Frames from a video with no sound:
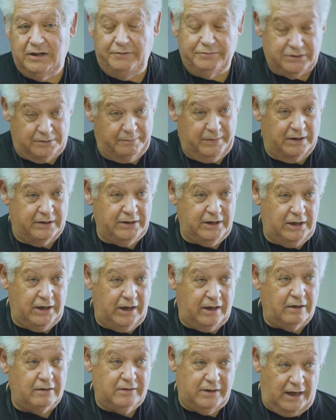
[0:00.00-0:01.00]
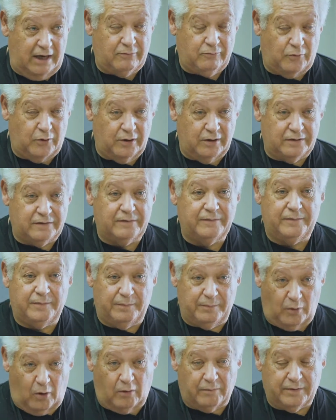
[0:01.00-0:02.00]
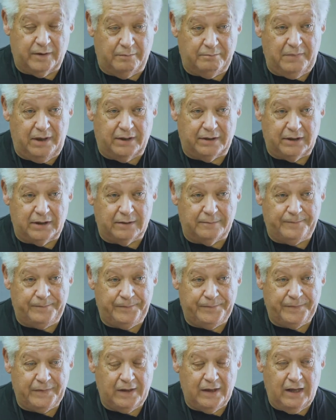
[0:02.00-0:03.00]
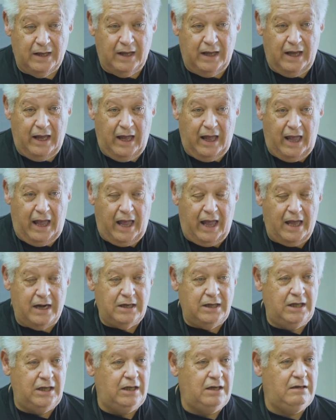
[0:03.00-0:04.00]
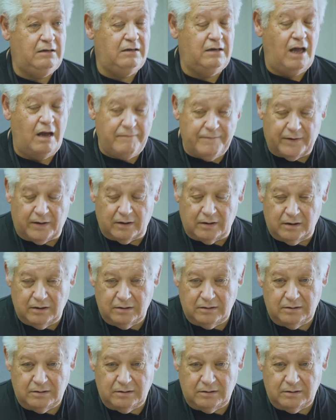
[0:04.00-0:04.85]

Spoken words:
was a millionaire, net worth of over $1 million, and he never